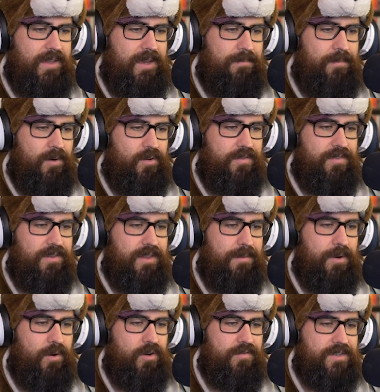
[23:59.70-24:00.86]
That motive, that
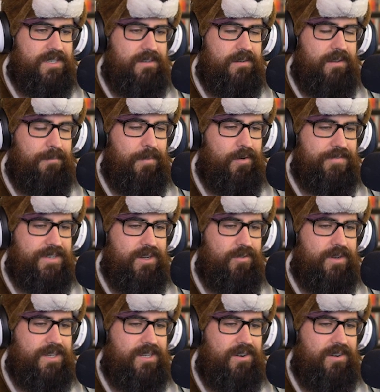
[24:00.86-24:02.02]
motive is, that motive is no
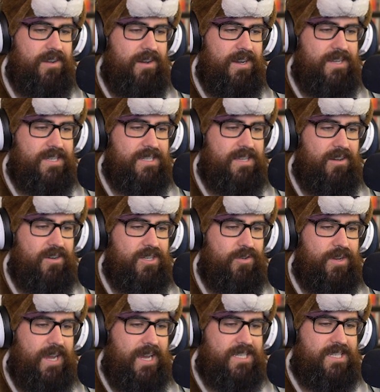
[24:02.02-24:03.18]
concern to us as long as you
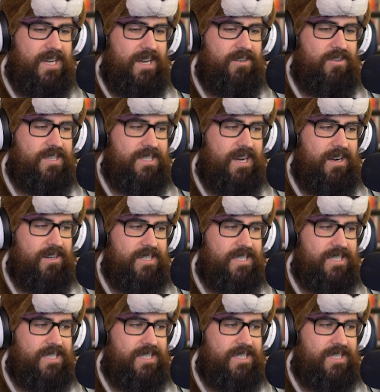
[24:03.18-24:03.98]
cast aside your desire to